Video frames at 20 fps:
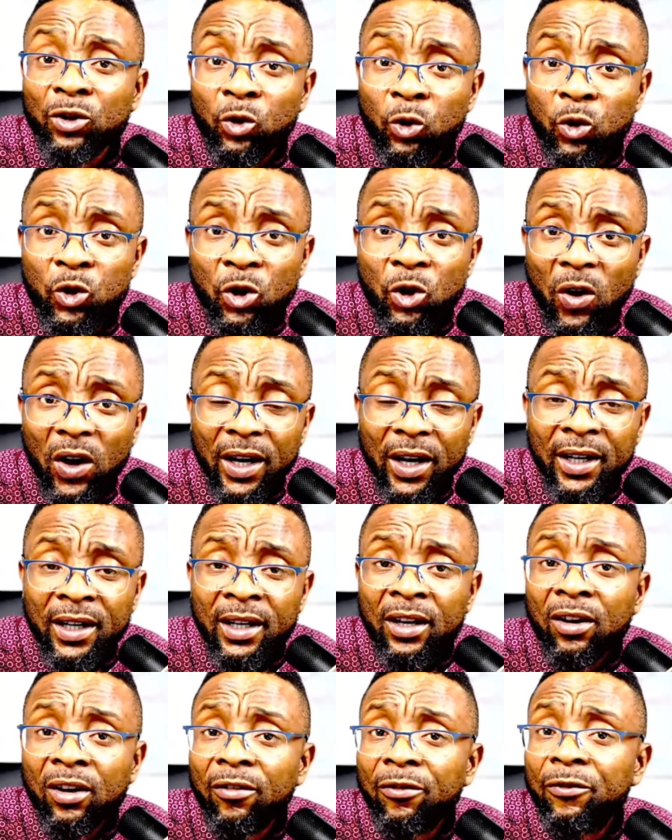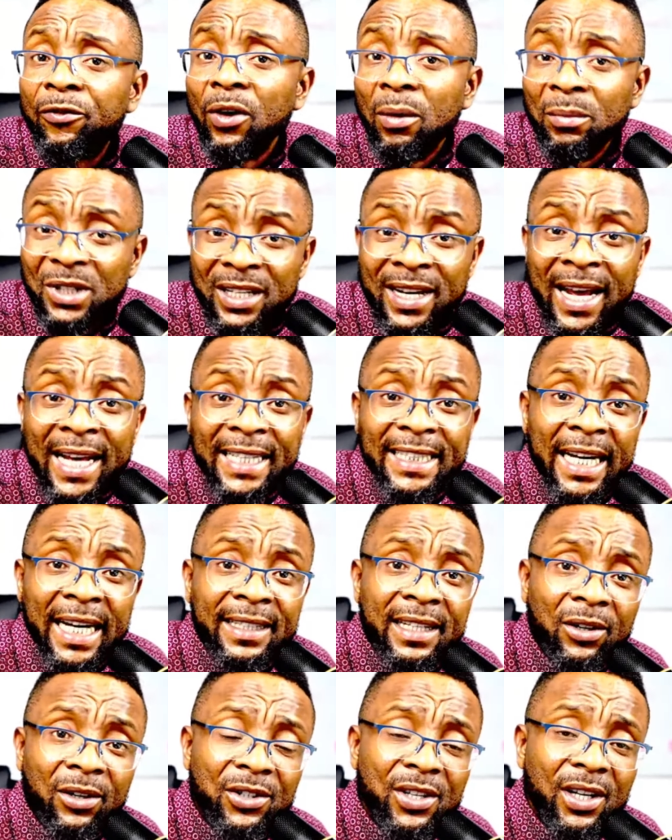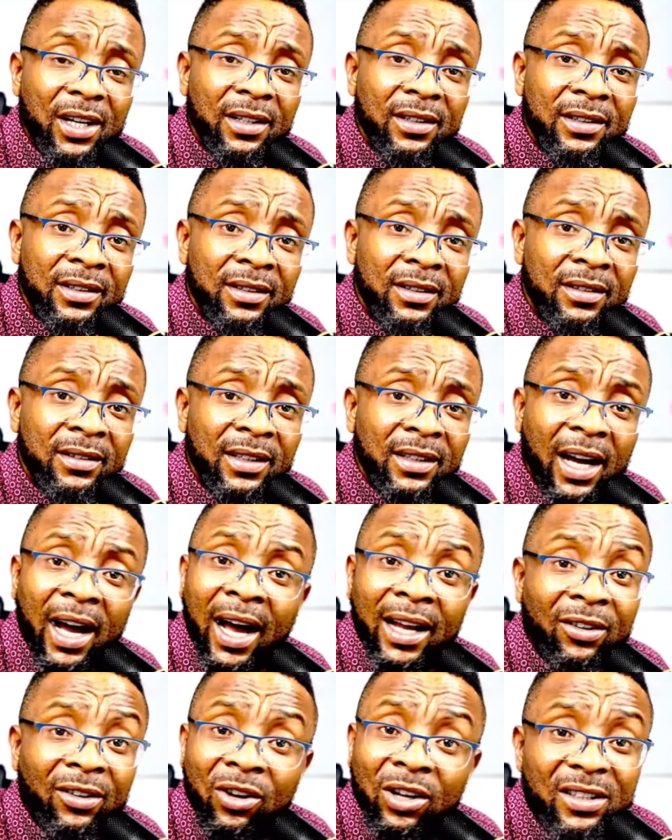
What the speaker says: oil from the Niger Delta and not